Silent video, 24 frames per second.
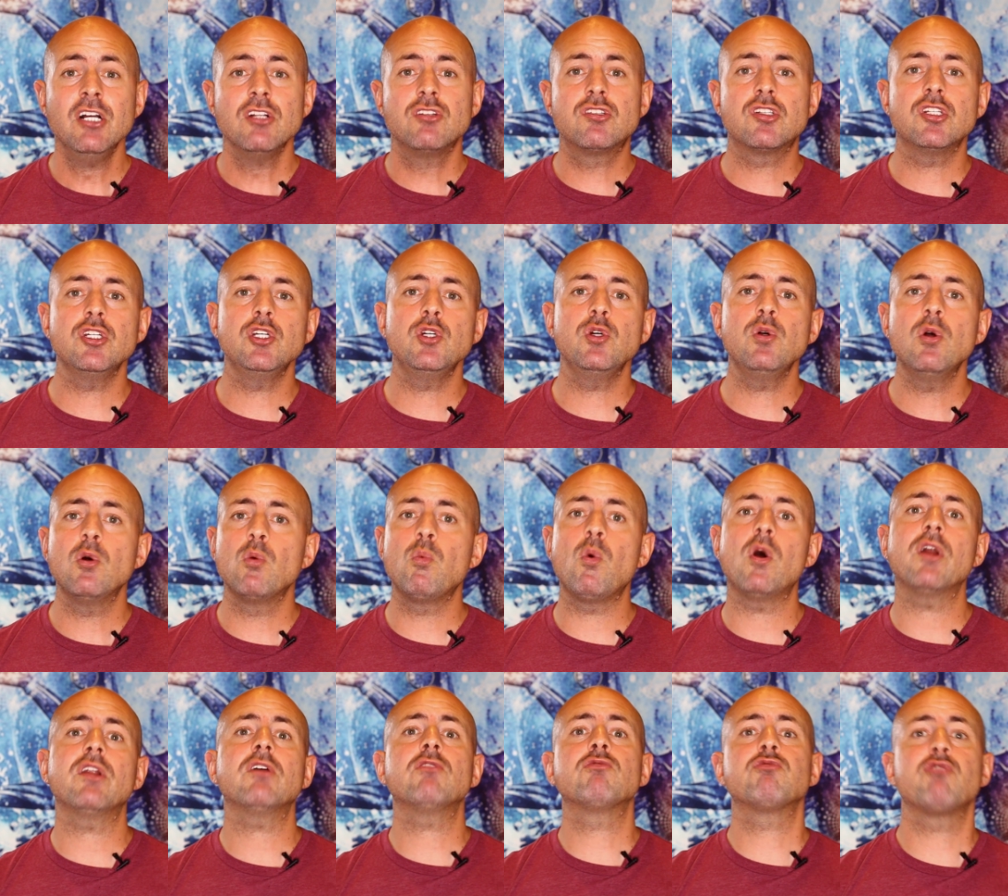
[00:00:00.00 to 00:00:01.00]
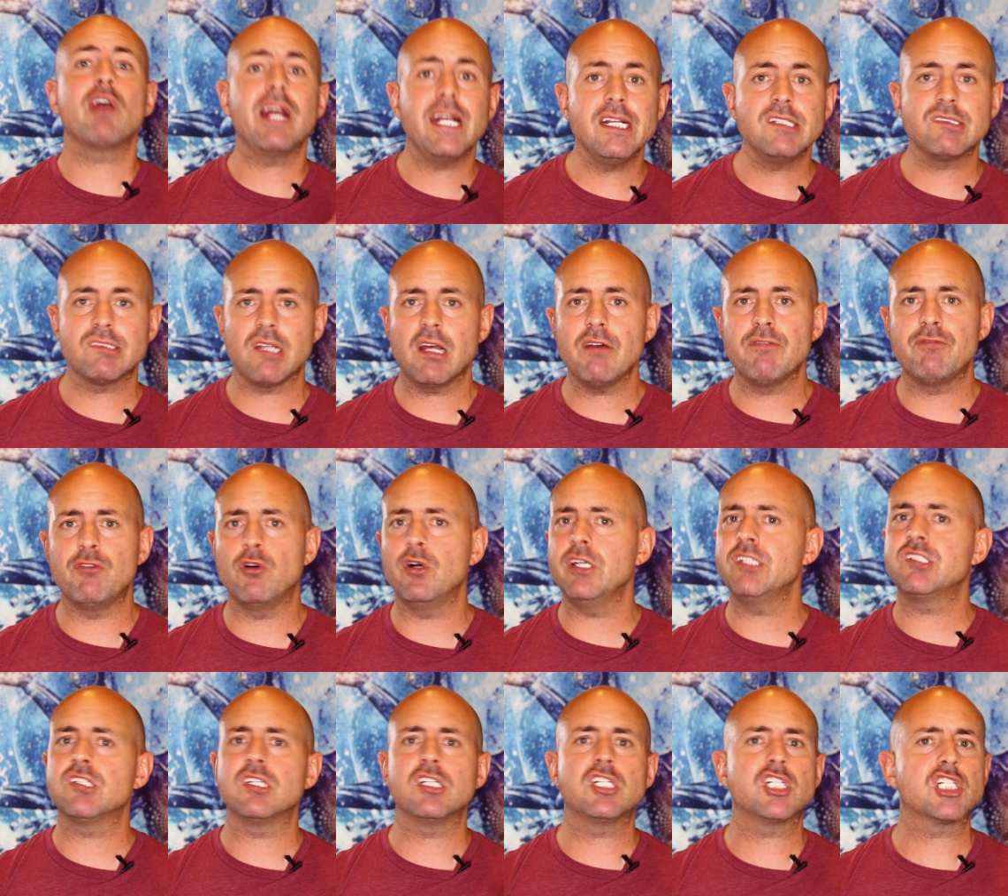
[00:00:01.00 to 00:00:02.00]
to want to raise their
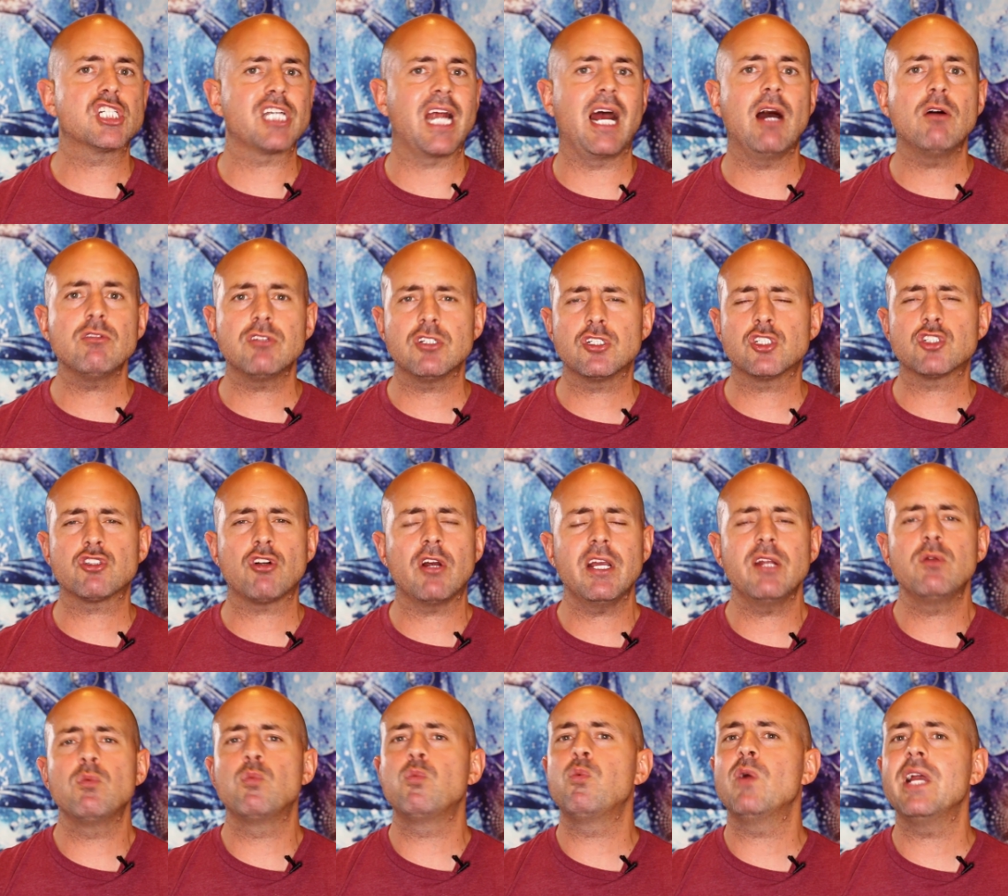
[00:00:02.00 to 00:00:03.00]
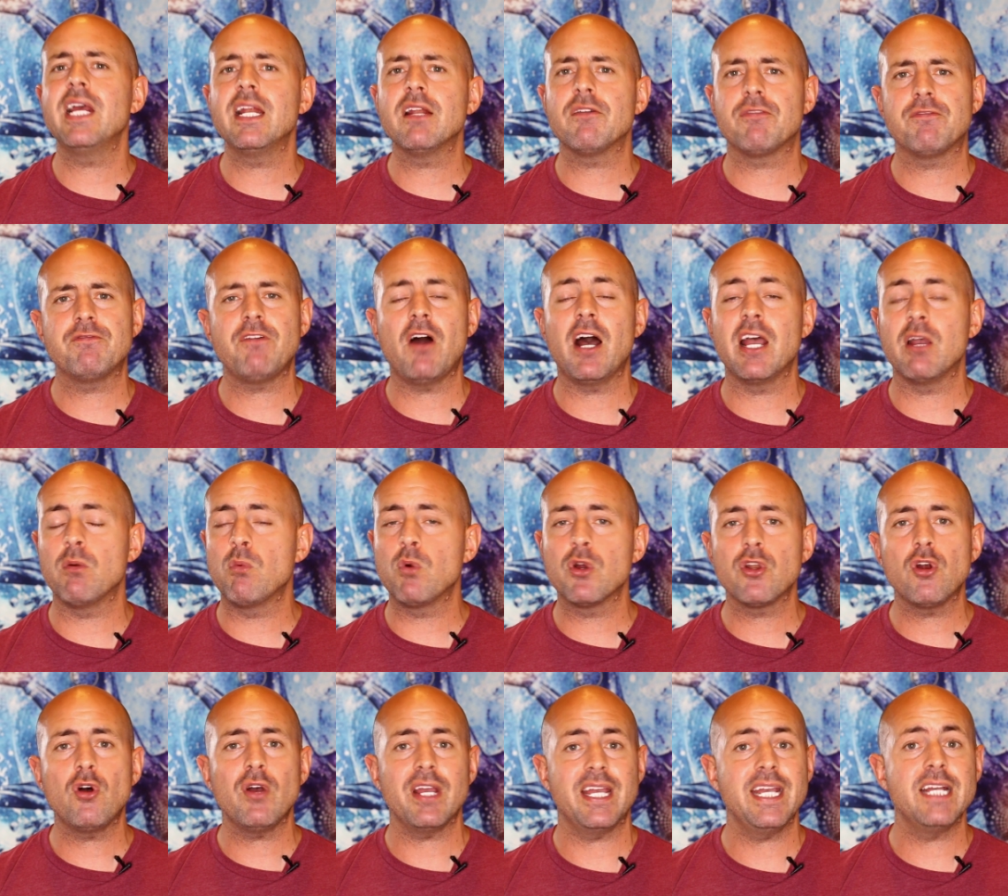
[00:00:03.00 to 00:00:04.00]
voice and shout to try and win a fight. We're
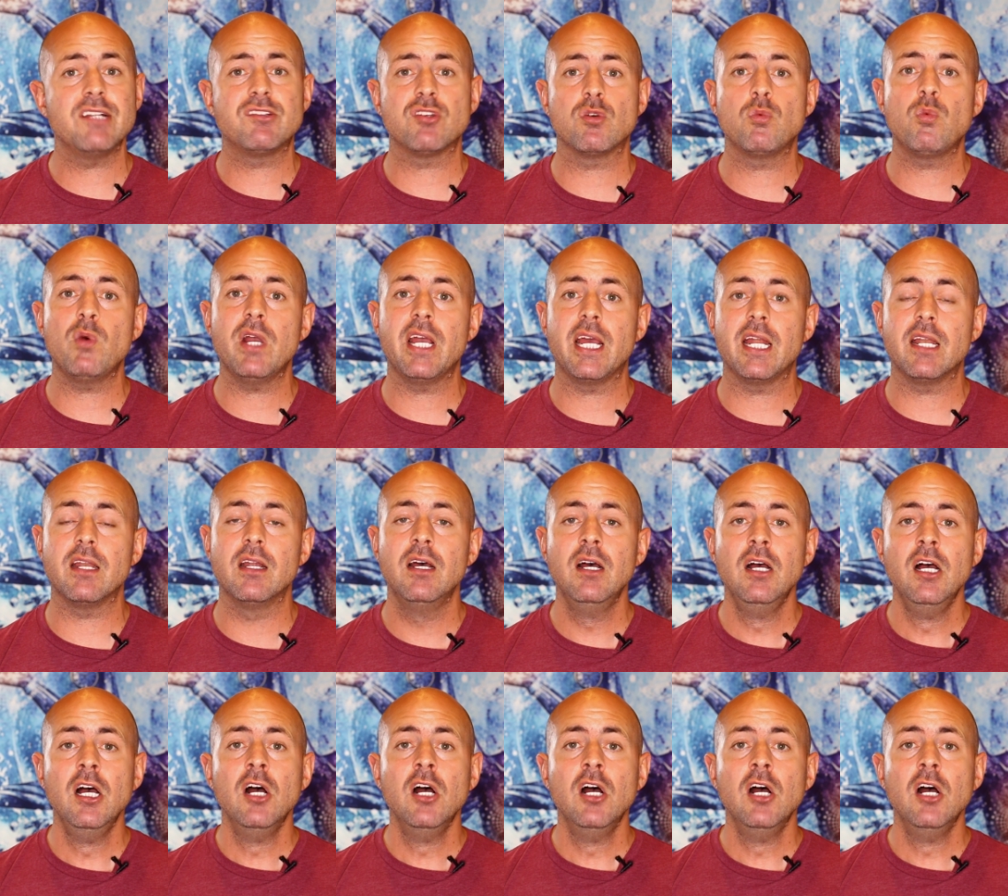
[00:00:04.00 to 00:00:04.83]
not here to win.